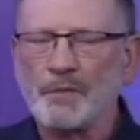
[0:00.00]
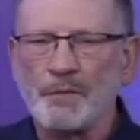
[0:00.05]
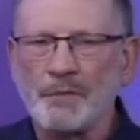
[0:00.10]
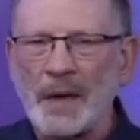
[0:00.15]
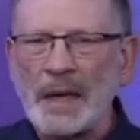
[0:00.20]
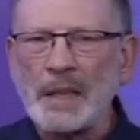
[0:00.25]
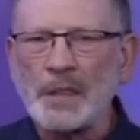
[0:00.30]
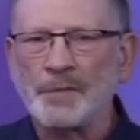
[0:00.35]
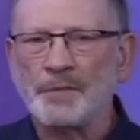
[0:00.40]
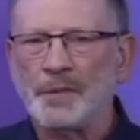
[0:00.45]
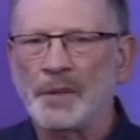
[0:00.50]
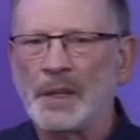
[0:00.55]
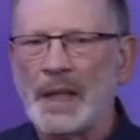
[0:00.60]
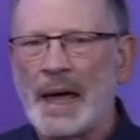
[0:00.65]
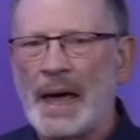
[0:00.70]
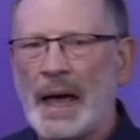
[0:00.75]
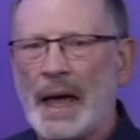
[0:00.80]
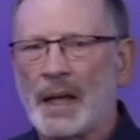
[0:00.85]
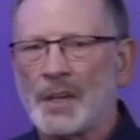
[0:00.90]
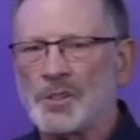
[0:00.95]
faithful
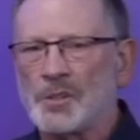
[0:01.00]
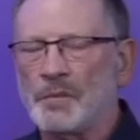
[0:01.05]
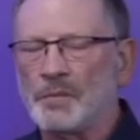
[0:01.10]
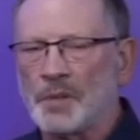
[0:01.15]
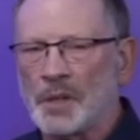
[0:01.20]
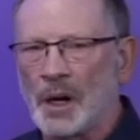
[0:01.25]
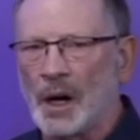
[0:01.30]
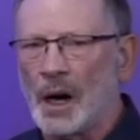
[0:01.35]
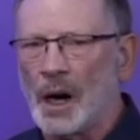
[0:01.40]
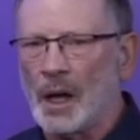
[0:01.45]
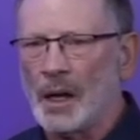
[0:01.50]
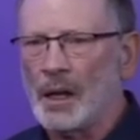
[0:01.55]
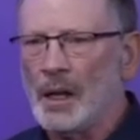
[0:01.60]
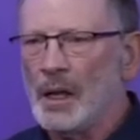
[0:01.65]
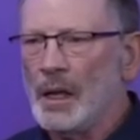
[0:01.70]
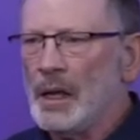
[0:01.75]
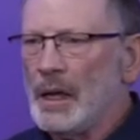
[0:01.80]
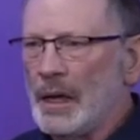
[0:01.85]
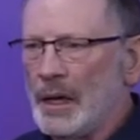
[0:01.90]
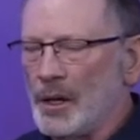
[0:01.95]
acts of God
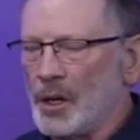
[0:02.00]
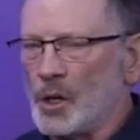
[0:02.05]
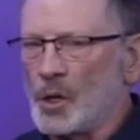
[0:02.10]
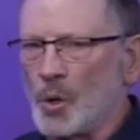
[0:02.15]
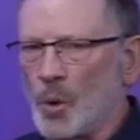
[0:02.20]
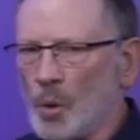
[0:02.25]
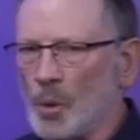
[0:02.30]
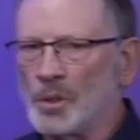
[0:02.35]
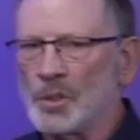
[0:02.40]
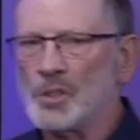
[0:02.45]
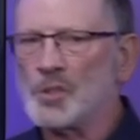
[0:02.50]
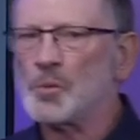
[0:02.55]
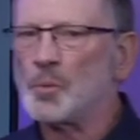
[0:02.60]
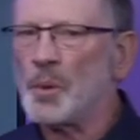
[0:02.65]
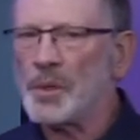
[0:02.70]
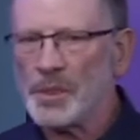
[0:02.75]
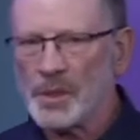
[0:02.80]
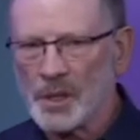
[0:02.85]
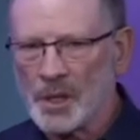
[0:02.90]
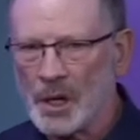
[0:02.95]
in accordance
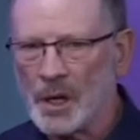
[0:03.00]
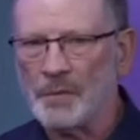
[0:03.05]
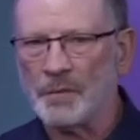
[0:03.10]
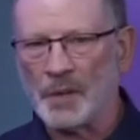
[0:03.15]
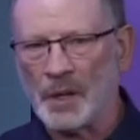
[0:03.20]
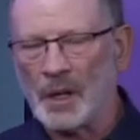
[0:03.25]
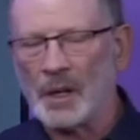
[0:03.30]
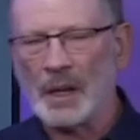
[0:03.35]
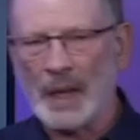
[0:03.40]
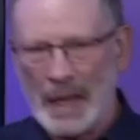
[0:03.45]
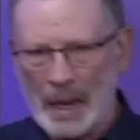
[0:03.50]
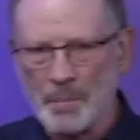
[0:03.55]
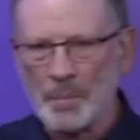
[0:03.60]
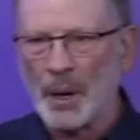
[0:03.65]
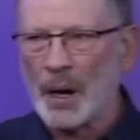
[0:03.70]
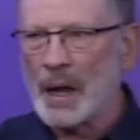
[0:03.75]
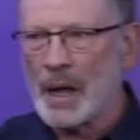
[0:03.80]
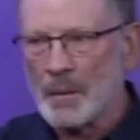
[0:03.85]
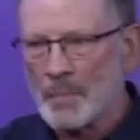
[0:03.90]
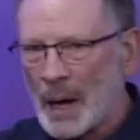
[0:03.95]
with covenant,
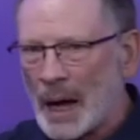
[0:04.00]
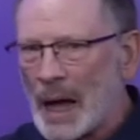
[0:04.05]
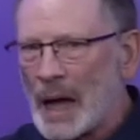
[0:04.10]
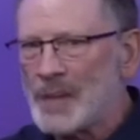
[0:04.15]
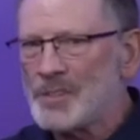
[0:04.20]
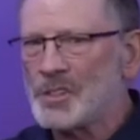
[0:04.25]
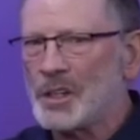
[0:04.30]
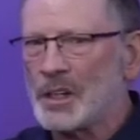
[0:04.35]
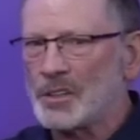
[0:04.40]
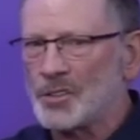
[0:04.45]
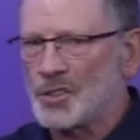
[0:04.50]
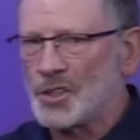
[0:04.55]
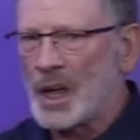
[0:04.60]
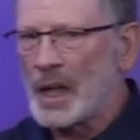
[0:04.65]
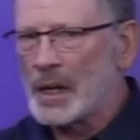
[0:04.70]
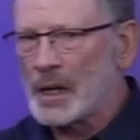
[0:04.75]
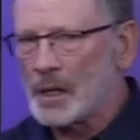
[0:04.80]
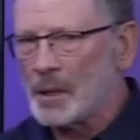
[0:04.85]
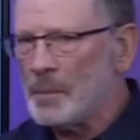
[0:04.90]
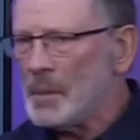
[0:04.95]
Abraham, Isaac,
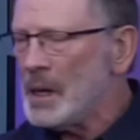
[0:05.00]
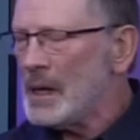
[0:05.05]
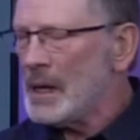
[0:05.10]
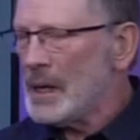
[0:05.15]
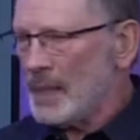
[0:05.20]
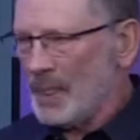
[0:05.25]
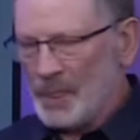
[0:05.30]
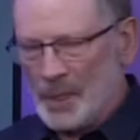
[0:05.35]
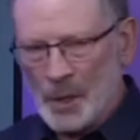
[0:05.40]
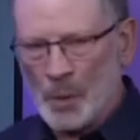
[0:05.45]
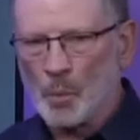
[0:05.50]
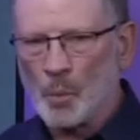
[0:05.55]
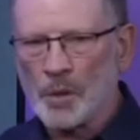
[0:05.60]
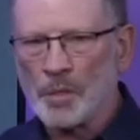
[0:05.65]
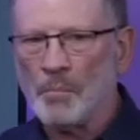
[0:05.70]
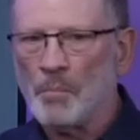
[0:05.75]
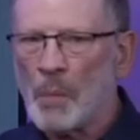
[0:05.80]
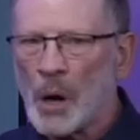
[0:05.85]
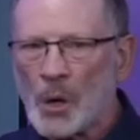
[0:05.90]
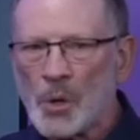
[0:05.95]
Jacob, then with
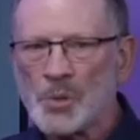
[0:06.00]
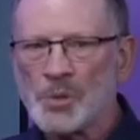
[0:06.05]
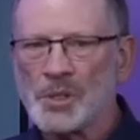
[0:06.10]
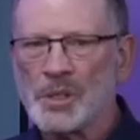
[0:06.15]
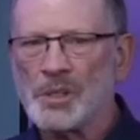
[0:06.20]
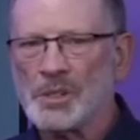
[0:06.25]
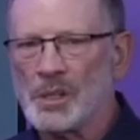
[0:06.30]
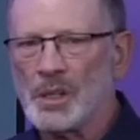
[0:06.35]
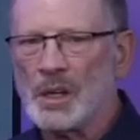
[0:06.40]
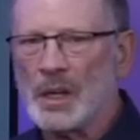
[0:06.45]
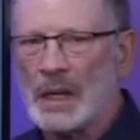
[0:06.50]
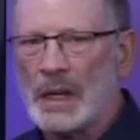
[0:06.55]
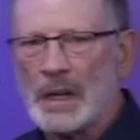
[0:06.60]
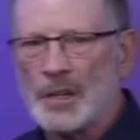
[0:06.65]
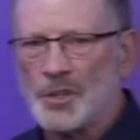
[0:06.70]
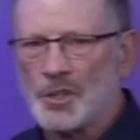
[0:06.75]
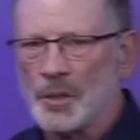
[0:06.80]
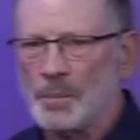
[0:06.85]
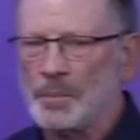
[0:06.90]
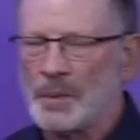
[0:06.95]
Moses in
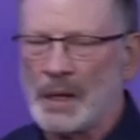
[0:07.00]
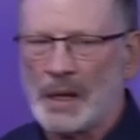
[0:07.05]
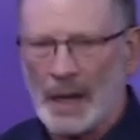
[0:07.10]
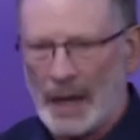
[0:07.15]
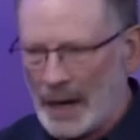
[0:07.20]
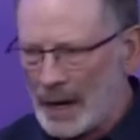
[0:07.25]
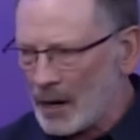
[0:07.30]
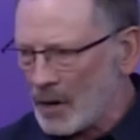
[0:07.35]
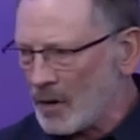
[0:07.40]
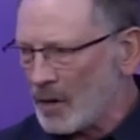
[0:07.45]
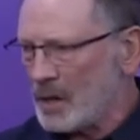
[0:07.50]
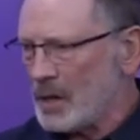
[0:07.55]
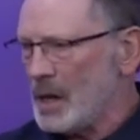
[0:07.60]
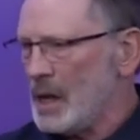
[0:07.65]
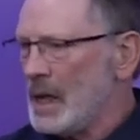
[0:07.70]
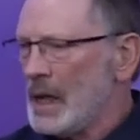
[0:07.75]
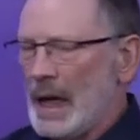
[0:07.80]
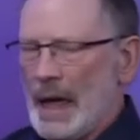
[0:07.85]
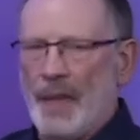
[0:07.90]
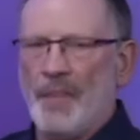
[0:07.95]
Egypt and Aaron
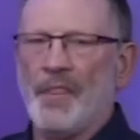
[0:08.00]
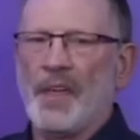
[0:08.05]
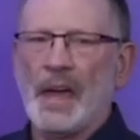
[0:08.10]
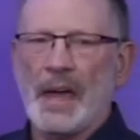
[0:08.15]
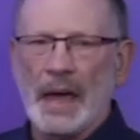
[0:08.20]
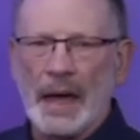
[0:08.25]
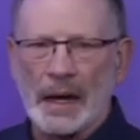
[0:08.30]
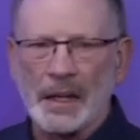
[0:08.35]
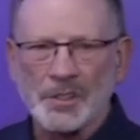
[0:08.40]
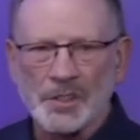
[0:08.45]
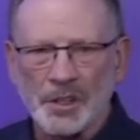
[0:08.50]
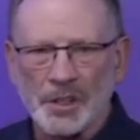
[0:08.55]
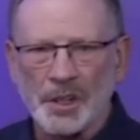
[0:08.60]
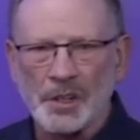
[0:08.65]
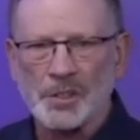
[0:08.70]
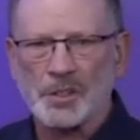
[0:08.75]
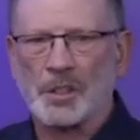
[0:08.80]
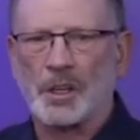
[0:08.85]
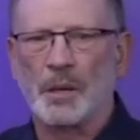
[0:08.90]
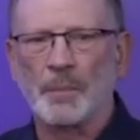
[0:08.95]
and the
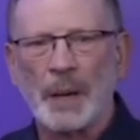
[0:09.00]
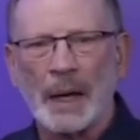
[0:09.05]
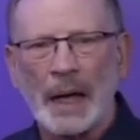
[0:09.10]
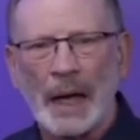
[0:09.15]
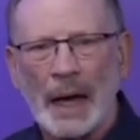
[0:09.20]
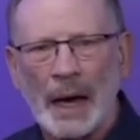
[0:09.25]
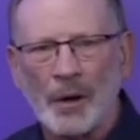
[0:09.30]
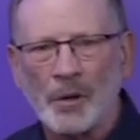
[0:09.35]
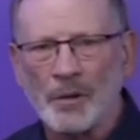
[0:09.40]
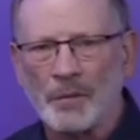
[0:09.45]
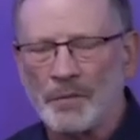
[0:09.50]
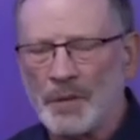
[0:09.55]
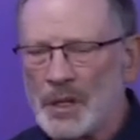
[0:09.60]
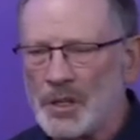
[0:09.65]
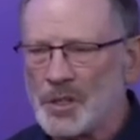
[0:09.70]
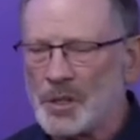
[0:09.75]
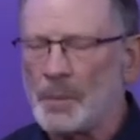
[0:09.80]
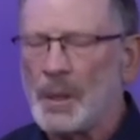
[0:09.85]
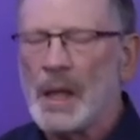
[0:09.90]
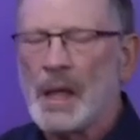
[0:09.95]
Exodus coming out of
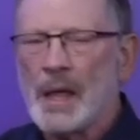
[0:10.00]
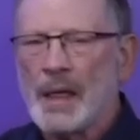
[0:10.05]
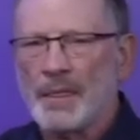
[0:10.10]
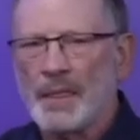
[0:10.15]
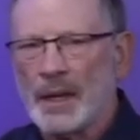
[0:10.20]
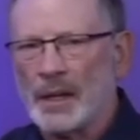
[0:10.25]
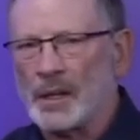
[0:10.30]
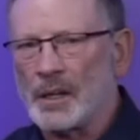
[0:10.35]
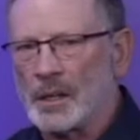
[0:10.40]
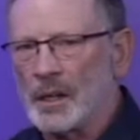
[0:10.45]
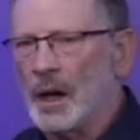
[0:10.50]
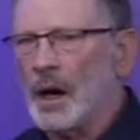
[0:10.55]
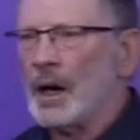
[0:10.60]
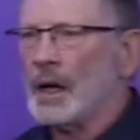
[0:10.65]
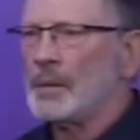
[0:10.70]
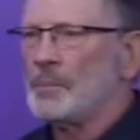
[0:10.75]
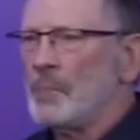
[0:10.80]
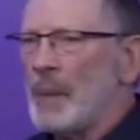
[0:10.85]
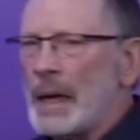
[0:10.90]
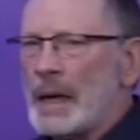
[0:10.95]
Egypt, that
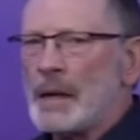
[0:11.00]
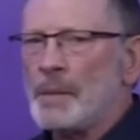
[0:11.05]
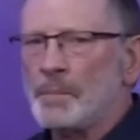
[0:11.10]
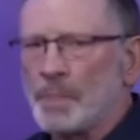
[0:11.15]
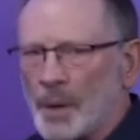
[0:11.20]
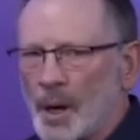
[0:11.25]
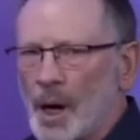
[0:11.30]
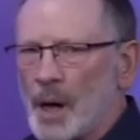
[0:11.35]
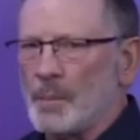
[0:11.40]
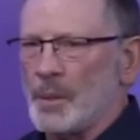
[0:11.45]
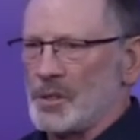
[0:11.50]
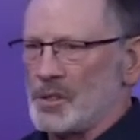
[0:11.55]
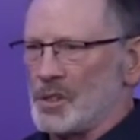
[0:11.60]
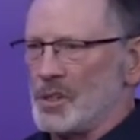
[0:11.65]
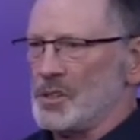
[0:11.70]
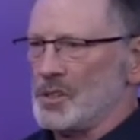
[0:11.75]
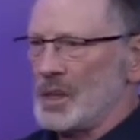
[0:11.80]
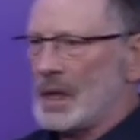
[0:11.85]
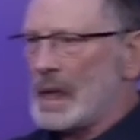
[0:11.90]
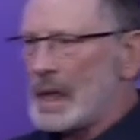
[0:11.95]
God made
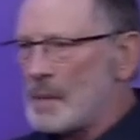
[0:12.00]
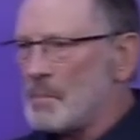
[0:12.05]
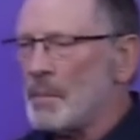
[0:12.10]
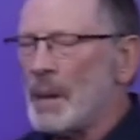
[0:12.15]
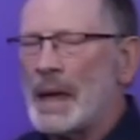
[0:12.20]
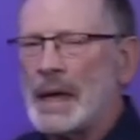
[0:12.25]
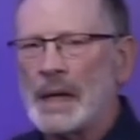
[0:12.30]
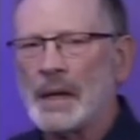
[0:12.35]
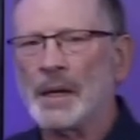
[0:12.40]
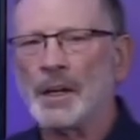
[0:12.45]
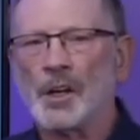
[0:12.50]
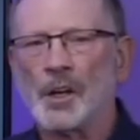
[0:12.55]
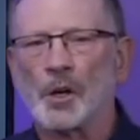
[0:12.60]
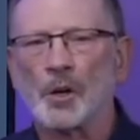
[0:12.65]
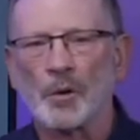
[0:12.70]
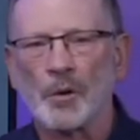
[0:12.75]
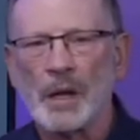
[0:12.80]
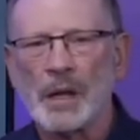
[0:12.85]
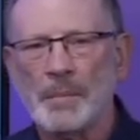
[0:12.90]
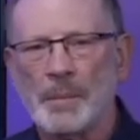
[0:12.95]
promises. He made an
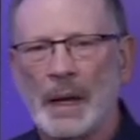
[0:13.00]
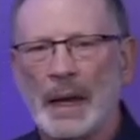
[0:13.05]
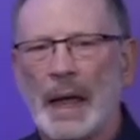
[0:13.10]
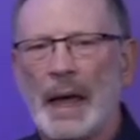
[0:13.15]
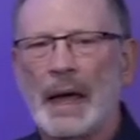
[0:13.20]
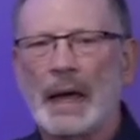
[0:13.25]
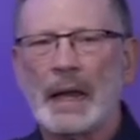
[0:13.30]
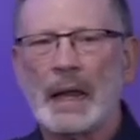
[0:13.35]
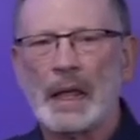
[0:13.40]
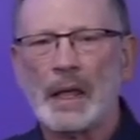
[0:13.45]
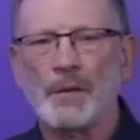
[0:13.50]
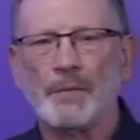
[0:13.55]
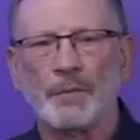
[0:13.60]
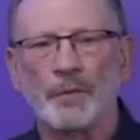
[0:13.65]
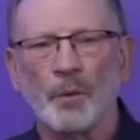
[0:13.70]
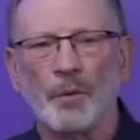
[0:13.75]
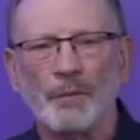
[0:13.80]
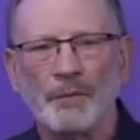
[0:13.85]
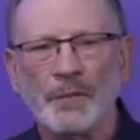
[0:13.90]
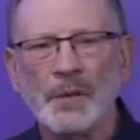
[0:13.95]
agreement and He
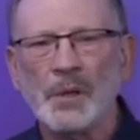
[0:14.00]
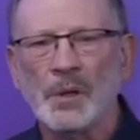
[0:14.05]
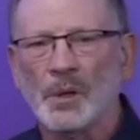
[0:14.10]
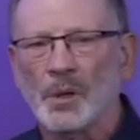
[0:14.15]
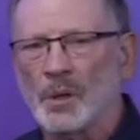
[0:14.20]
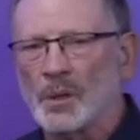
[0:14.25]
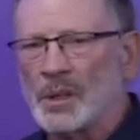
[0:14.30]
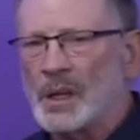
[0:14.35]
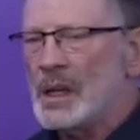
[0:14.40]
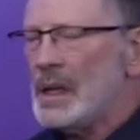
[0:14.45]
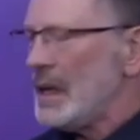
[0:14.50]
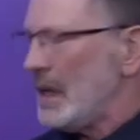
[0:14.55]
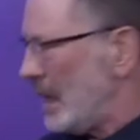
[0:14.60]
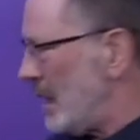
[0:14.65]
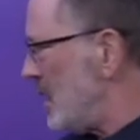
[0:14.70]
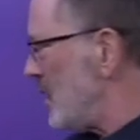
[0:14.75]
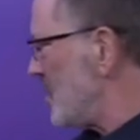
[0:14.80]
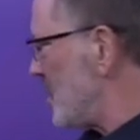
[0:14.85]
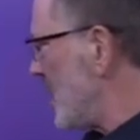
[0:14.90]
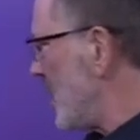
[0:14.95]
fulfilled
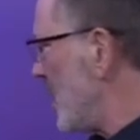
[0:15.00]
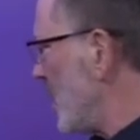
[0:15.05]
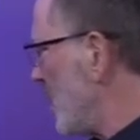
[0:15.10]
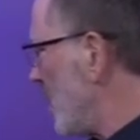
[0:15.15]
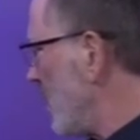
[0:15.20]
His end